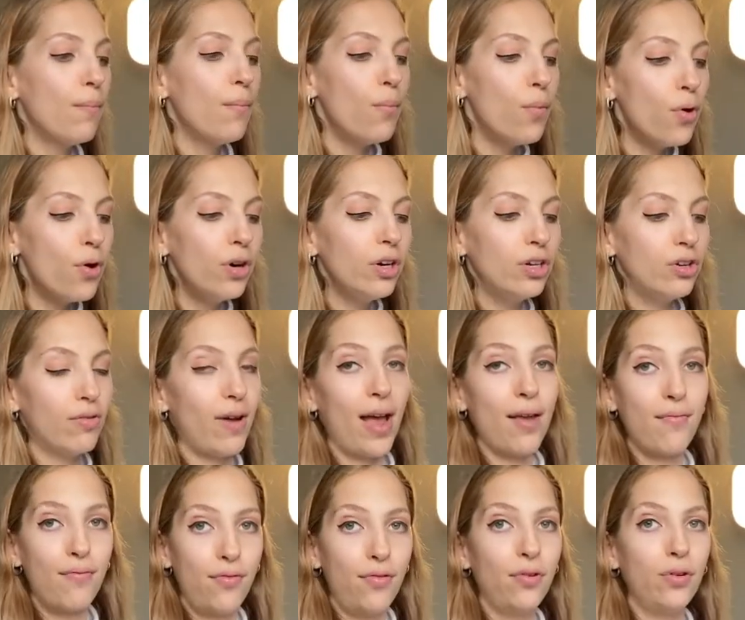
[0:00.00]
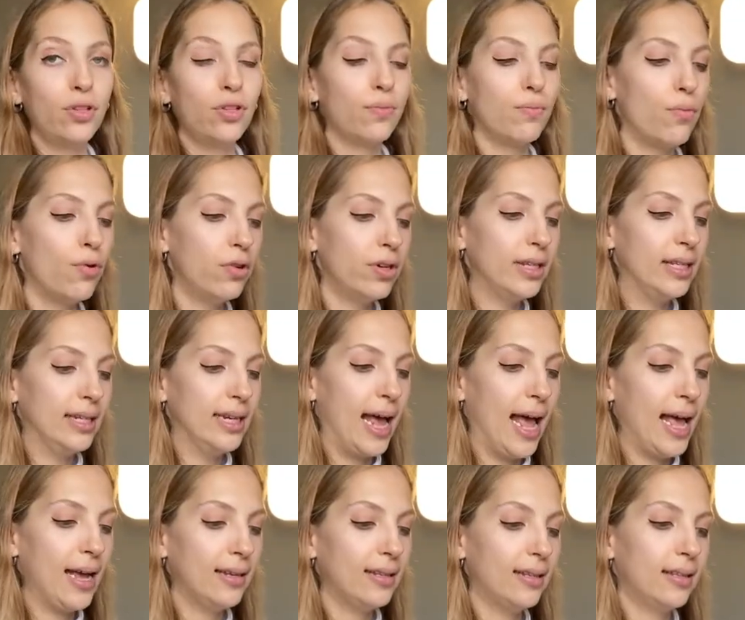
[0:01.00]
more dry fruits, more
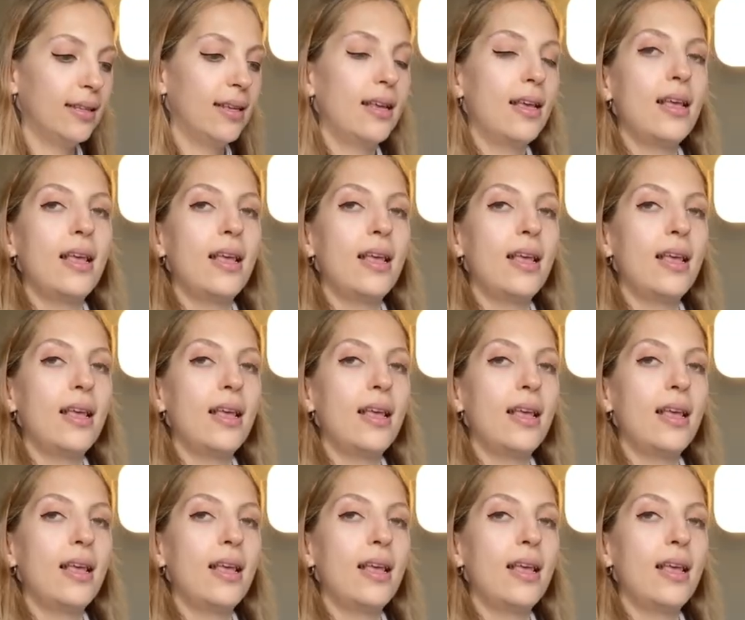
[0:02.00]
snacks,